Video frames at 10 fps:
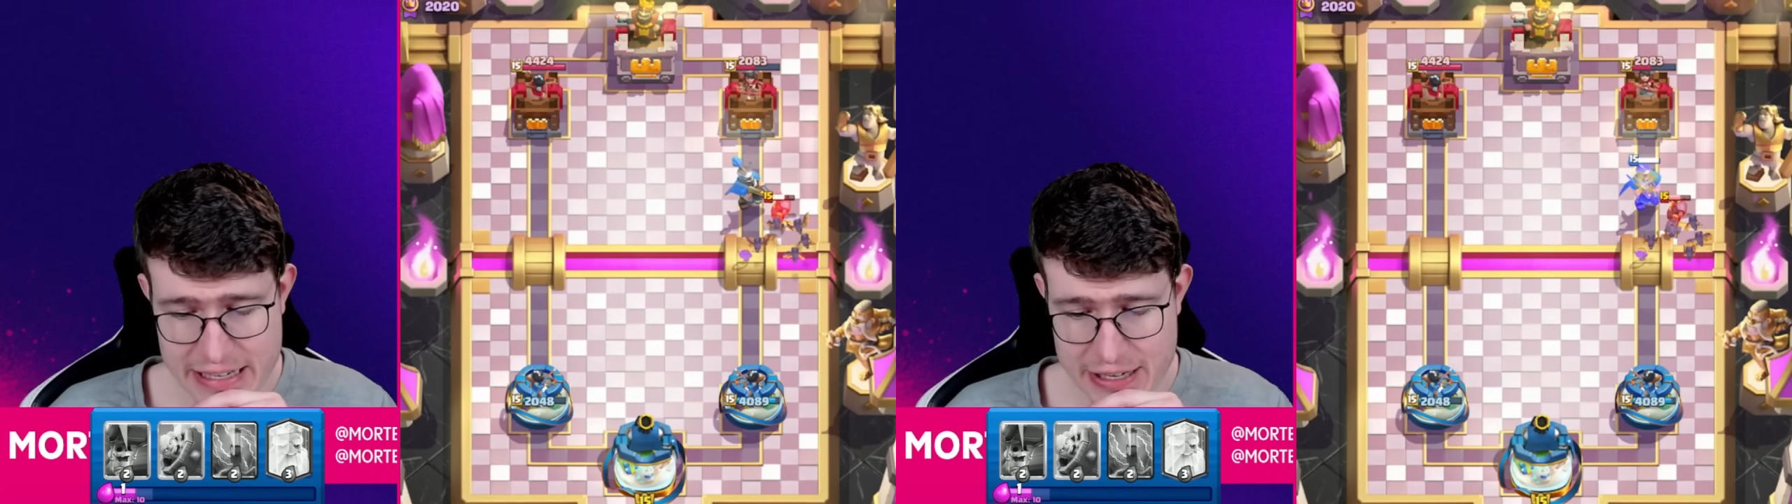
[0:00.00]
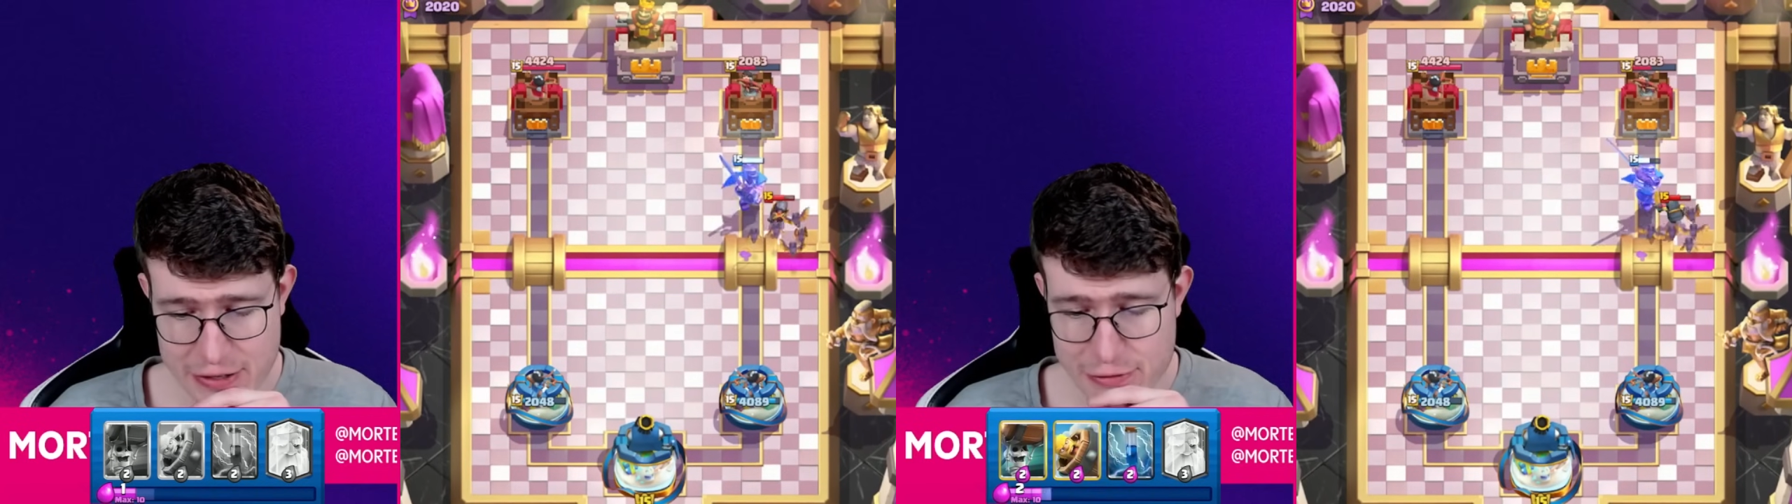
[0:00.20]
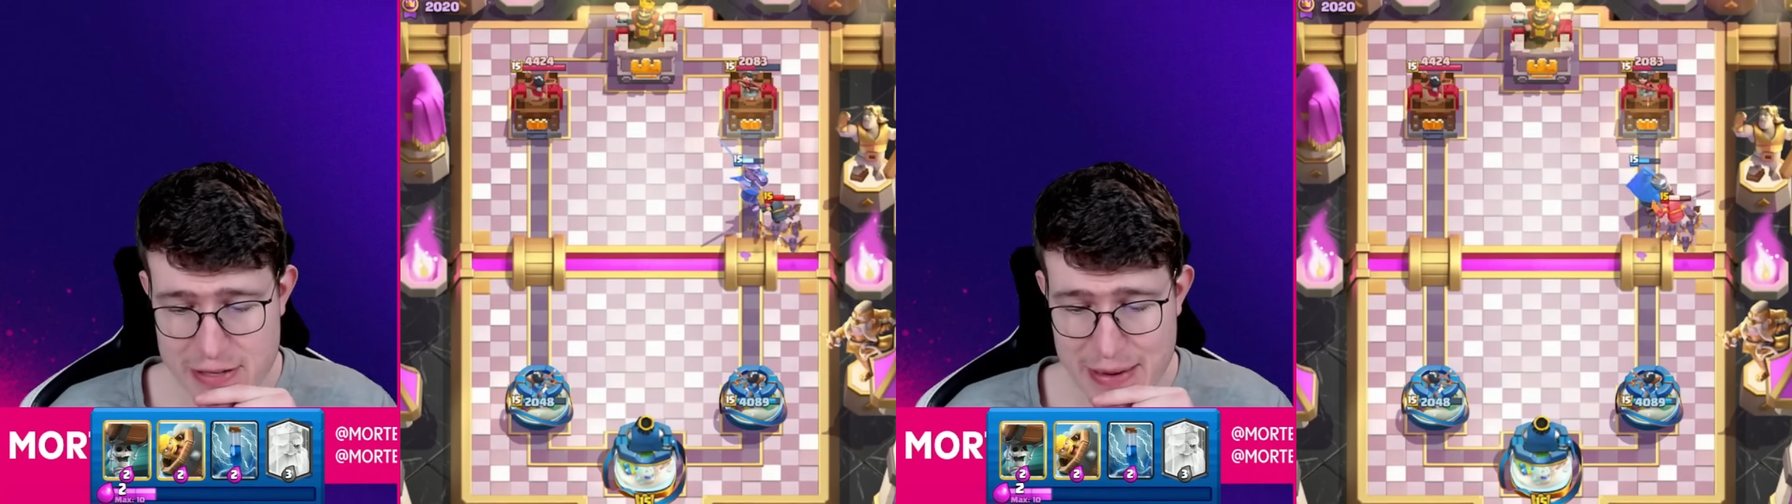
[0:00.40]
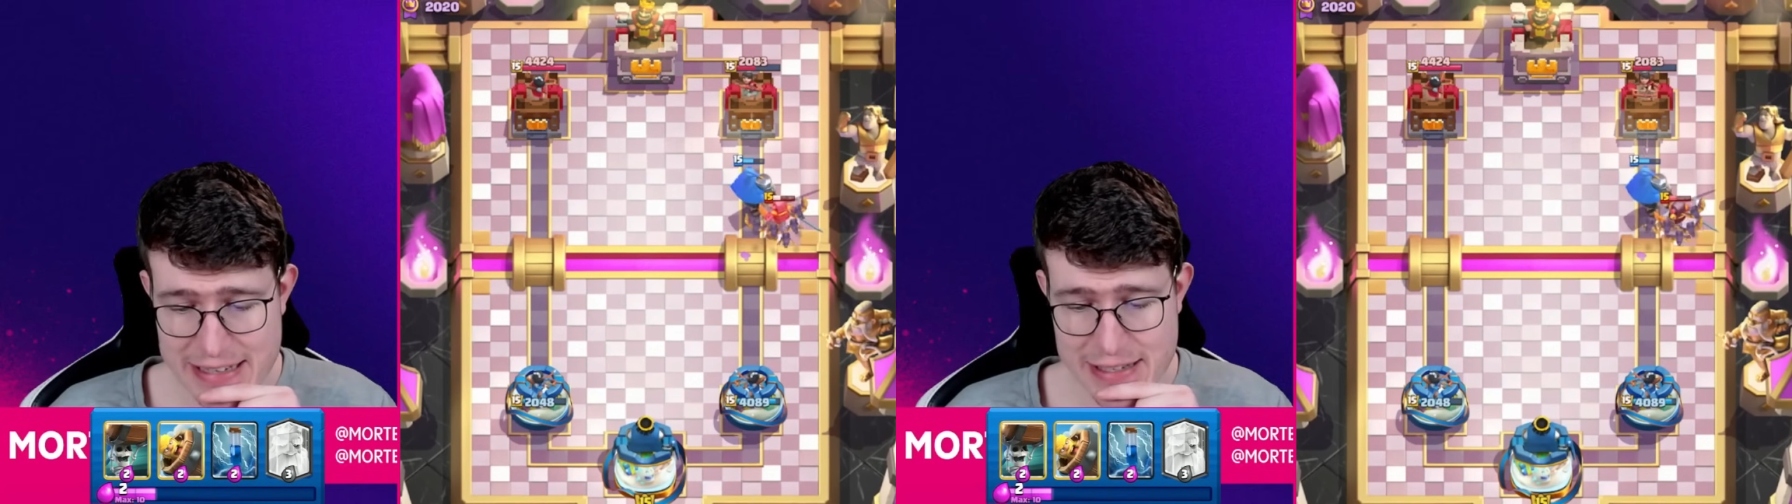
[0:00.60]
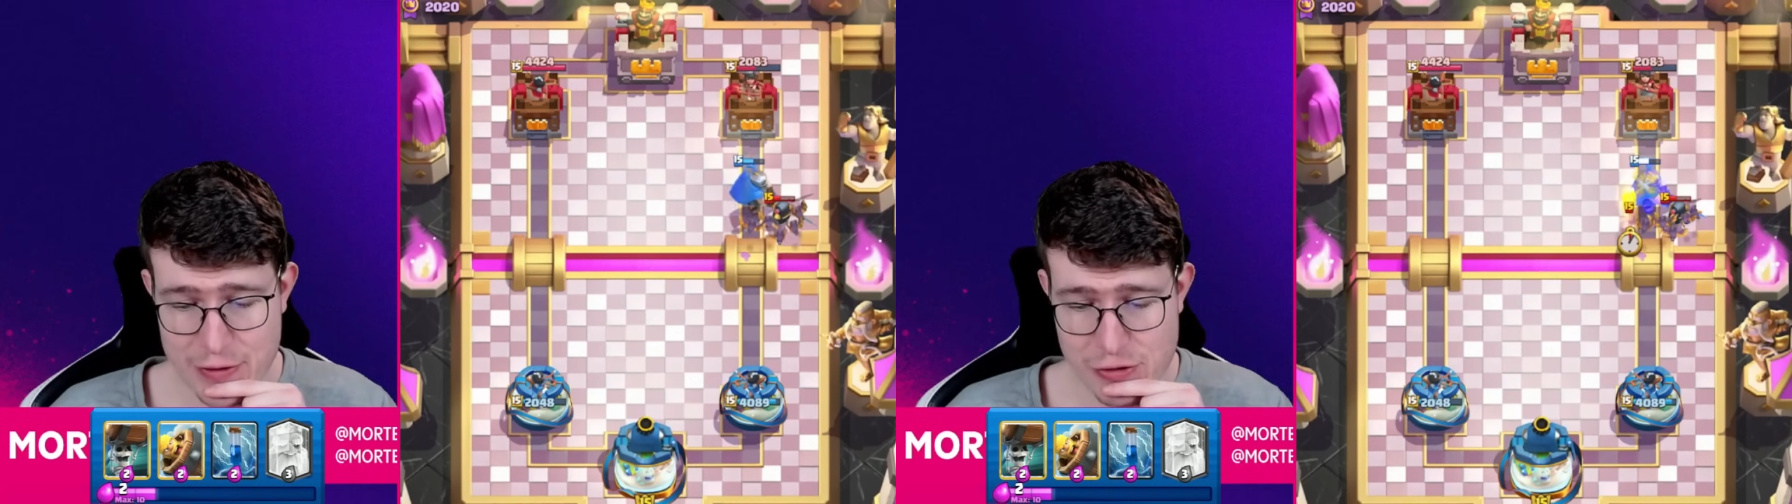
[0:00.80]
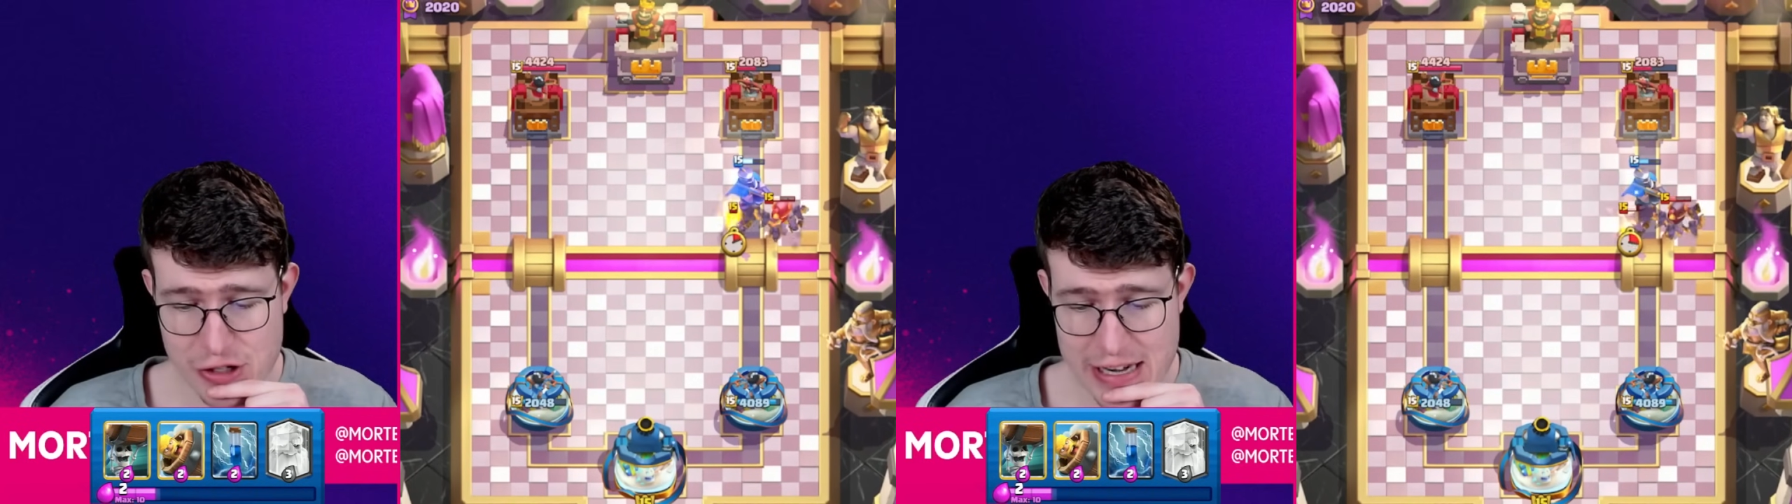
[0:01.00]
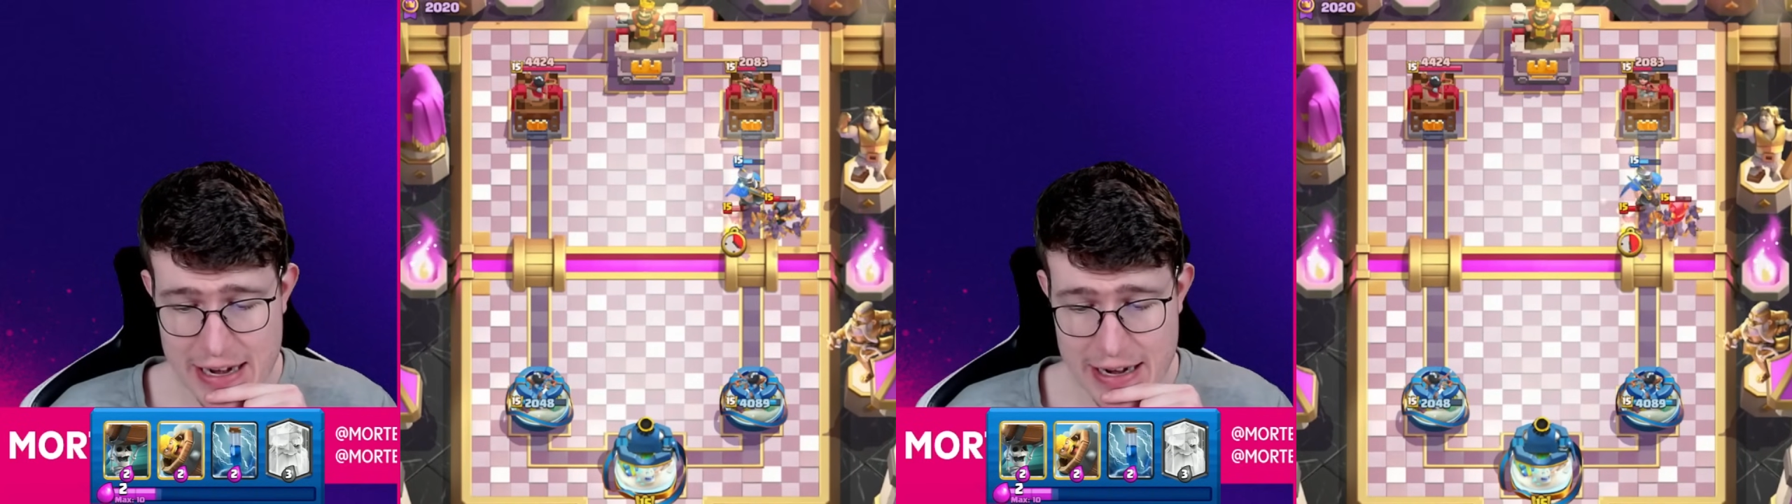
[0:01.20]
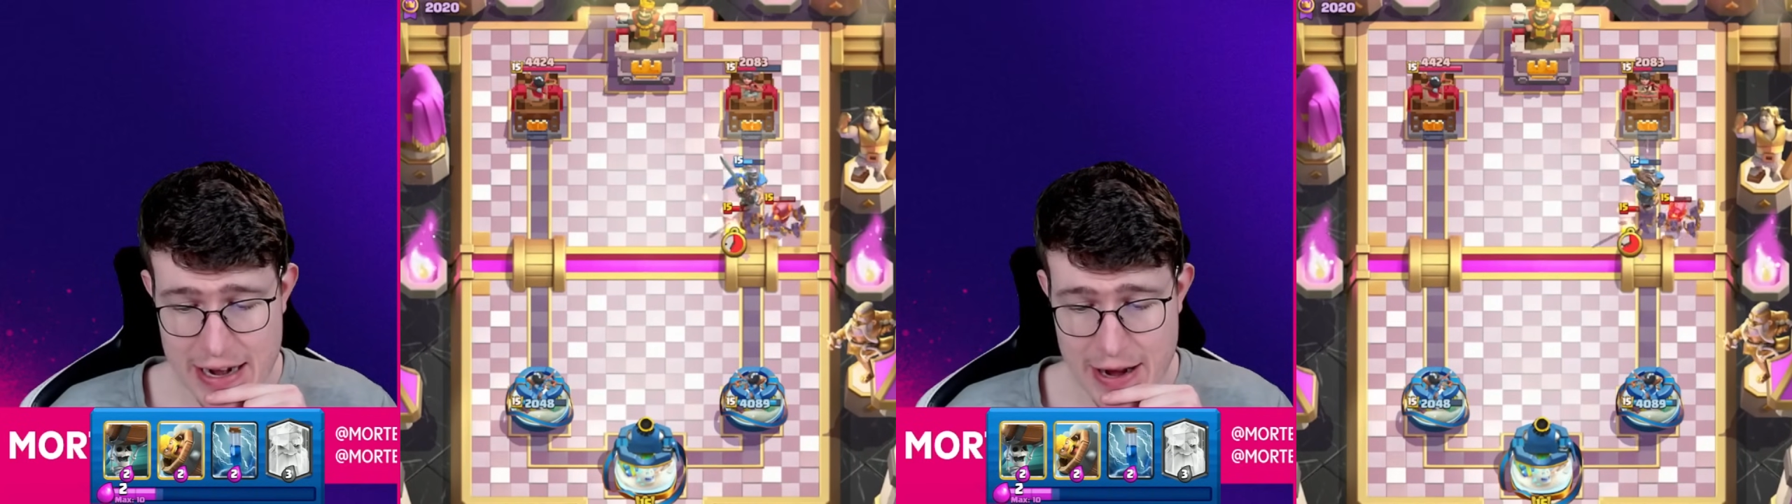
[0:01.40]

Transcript: like use a Bats Evolution deck